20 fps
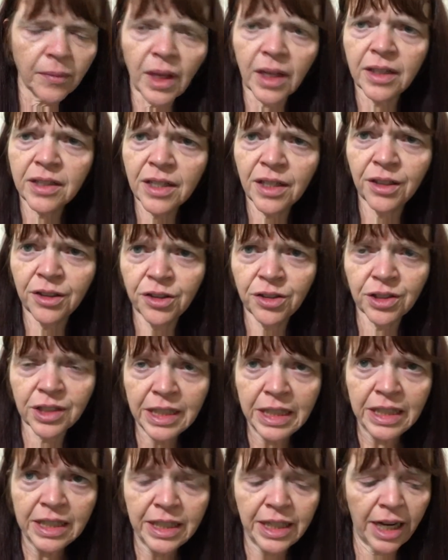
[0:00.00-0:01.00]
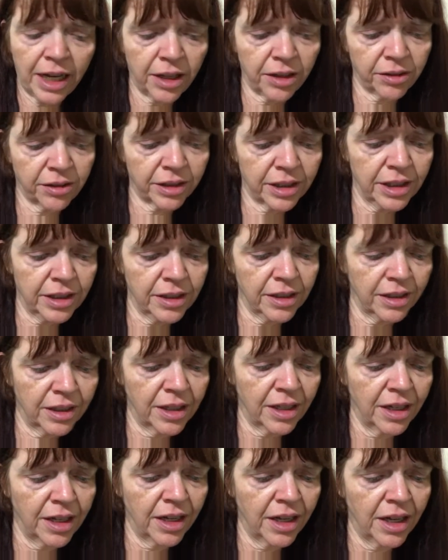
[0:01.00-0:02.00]
it's 160 calories
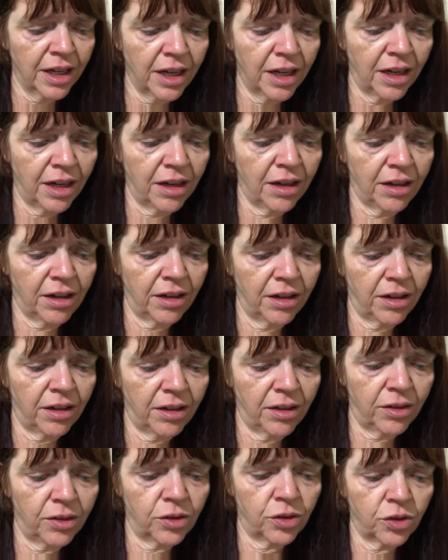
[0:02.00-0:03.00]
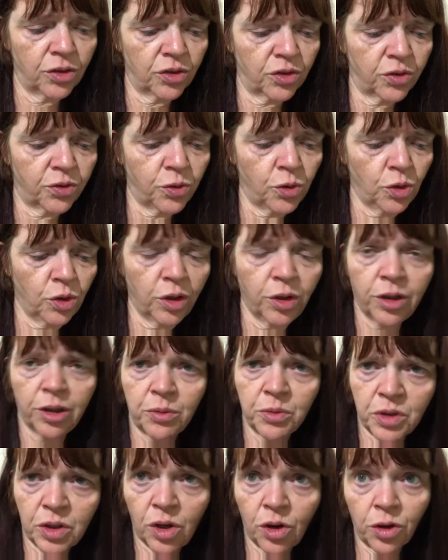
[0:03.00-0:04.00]
uh, there's four
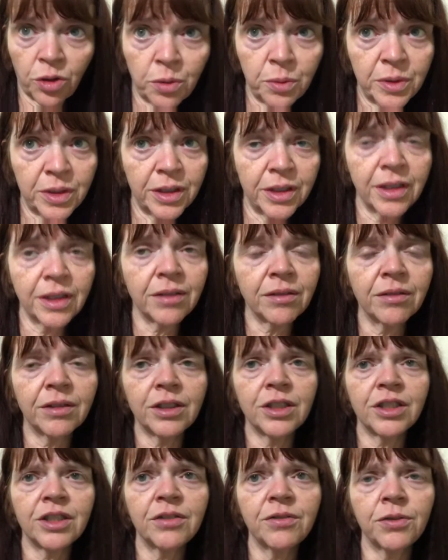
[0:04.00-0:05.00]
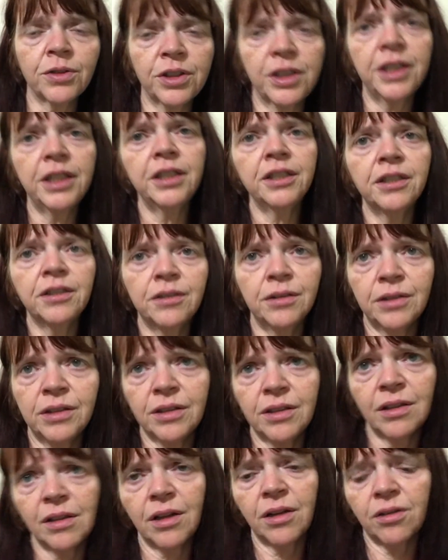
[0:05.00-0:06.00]
grams of carbs in it, which for keto
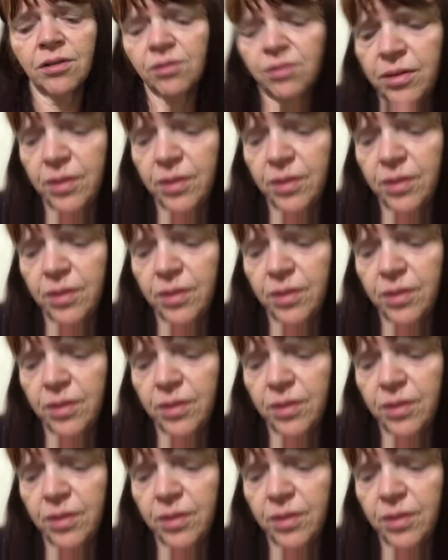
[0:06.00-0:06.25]
is low,